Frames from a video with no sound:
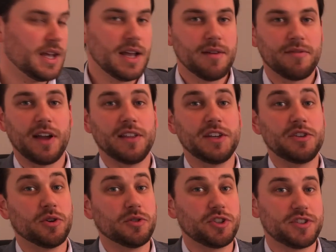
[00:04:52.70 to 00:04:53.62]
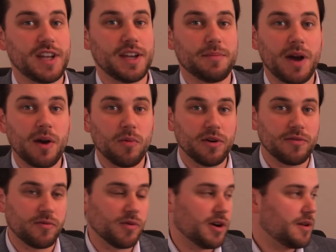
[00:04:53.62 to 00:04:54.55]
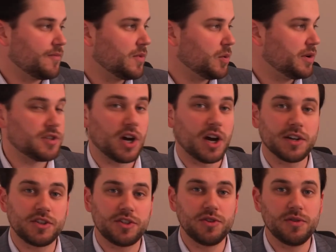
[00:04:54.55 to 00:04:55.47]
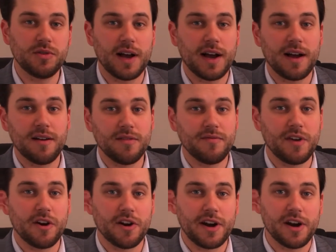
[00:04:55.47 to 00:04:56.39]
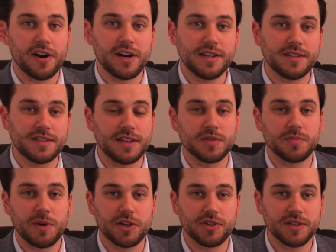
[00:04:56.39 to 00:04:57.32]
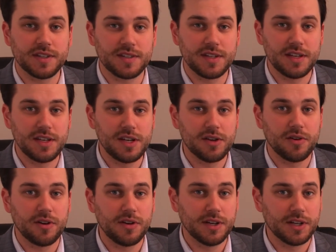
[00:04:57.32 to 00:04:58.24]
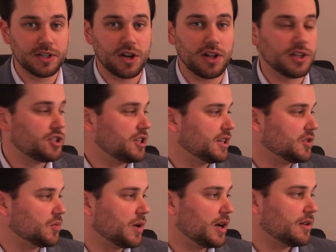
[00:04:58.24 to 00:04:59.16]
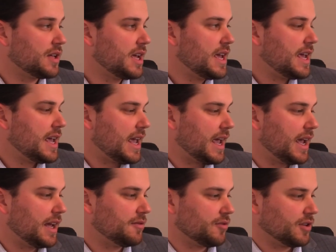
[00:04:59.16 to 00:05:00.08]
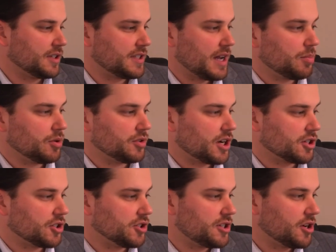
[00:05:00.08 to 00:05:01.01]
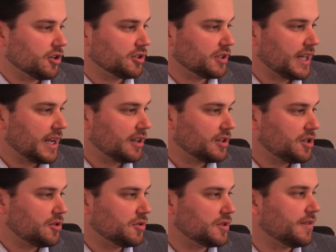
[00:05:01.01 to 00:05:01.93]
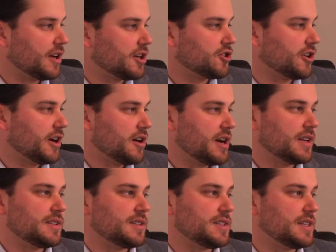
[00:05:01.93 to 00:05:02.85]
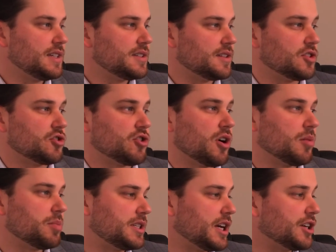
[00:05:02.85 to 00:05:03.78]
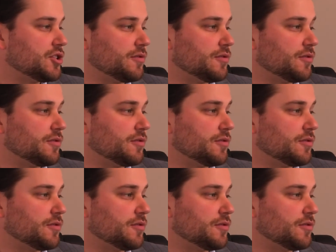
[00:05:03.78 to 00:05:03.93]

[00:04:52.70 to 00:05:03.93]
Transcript: Finally, don't just take my word for it. We've talked to veterinarians and specialists in neonatology as well, And for example, Dr. Terrell DeLangley, who's a veterinarian, sees the strong potential